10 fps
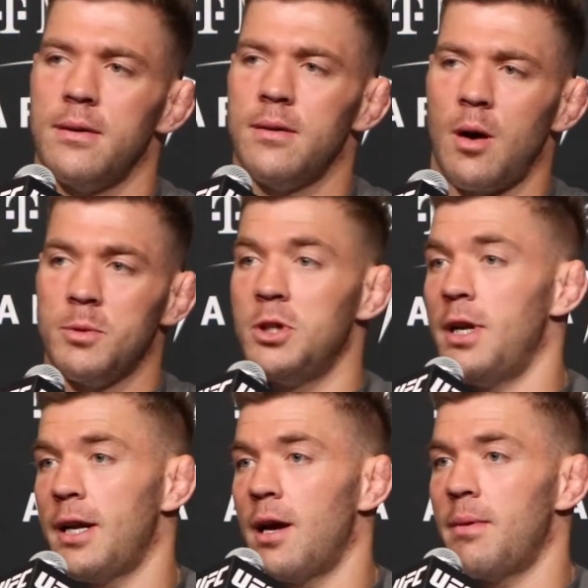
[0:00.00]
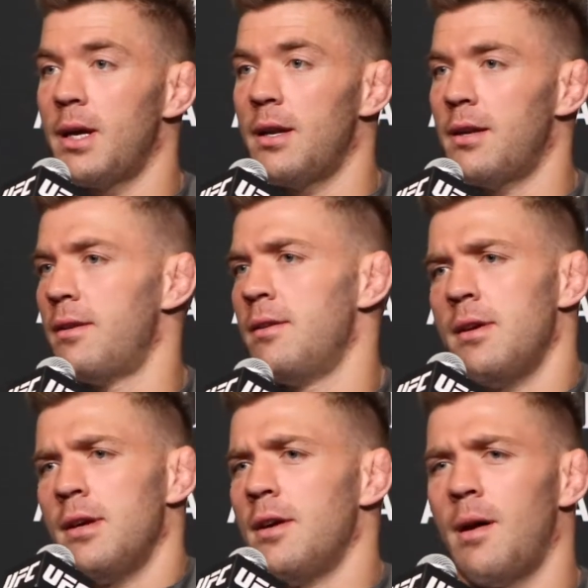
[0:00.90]
opportunity coming in. And,
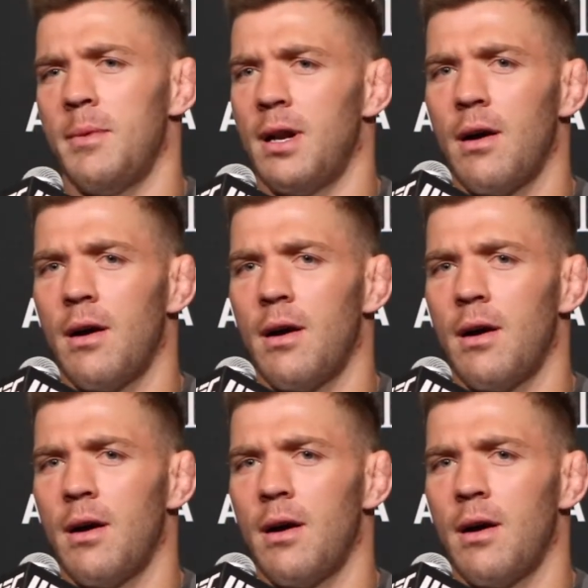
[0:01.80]
I mean,